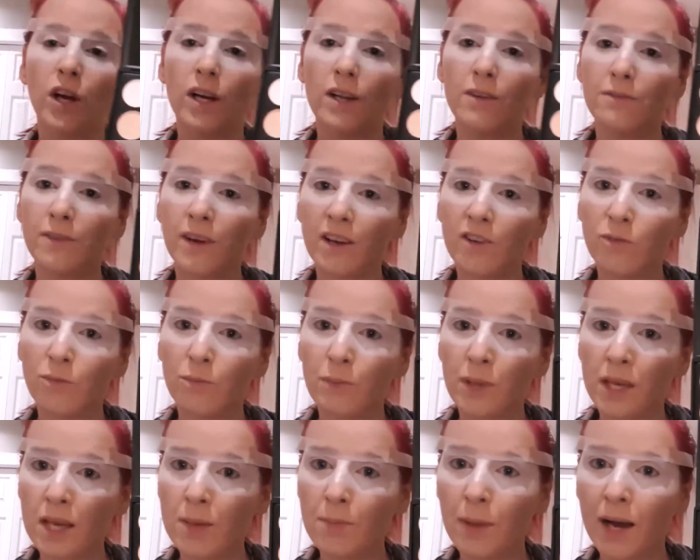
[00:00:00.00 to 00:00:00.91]

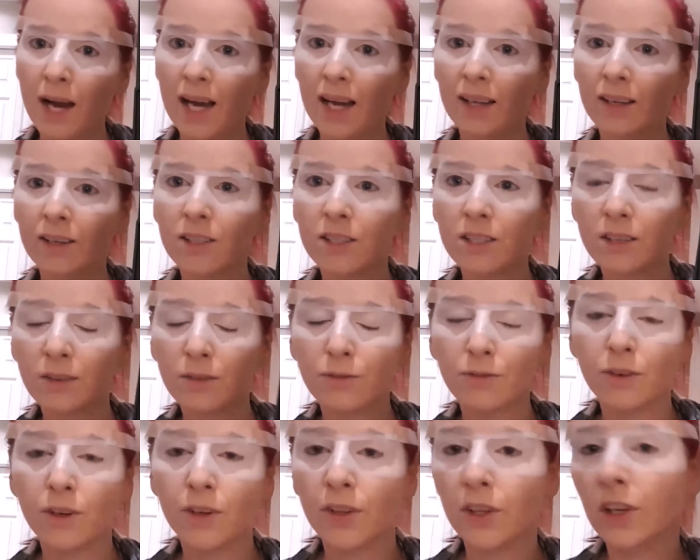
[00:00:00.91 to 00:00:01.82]
35B palette
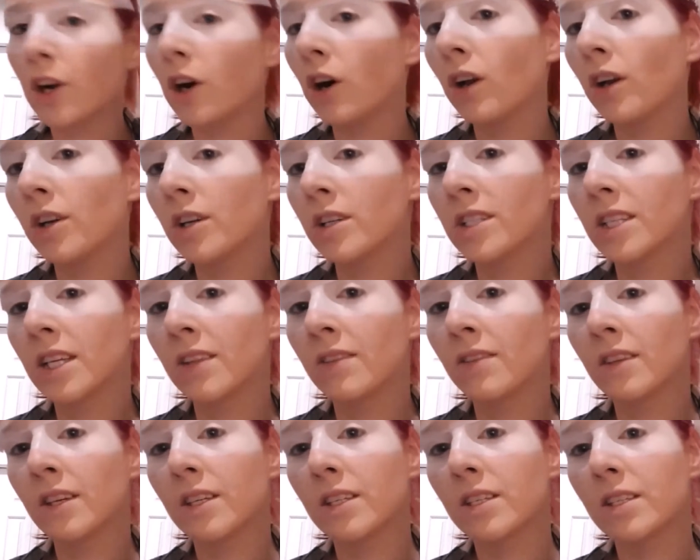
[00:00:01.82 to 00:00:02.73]
for the colours in
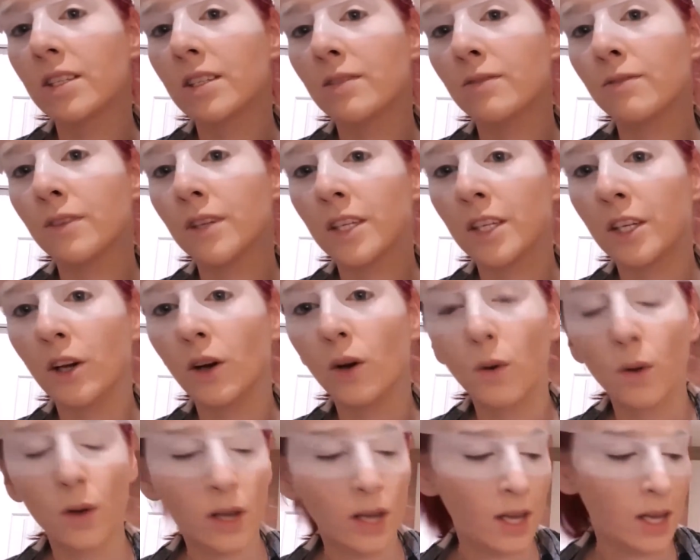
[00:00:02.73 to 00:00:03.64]
this
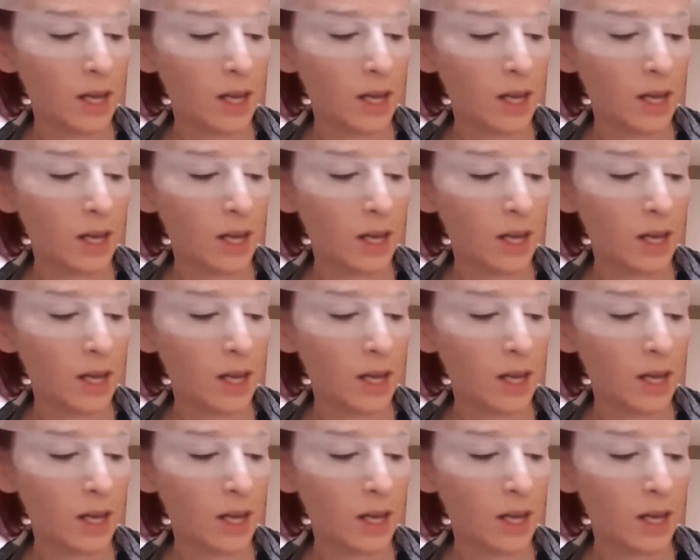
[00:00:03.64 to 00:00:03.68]
video.